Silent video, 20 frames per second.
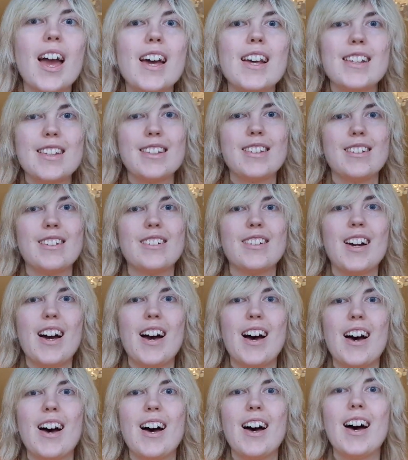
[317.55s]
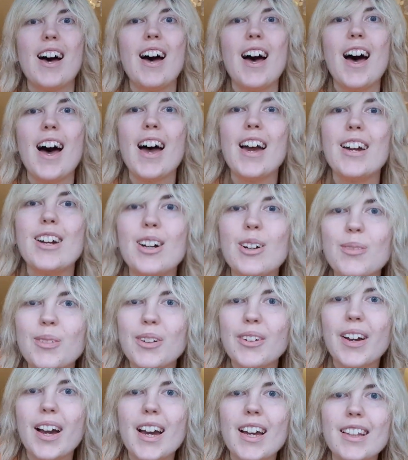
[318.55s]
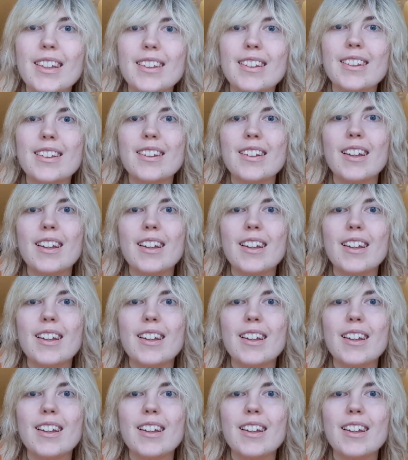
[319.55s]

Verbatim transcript: So, uh, I hope you guys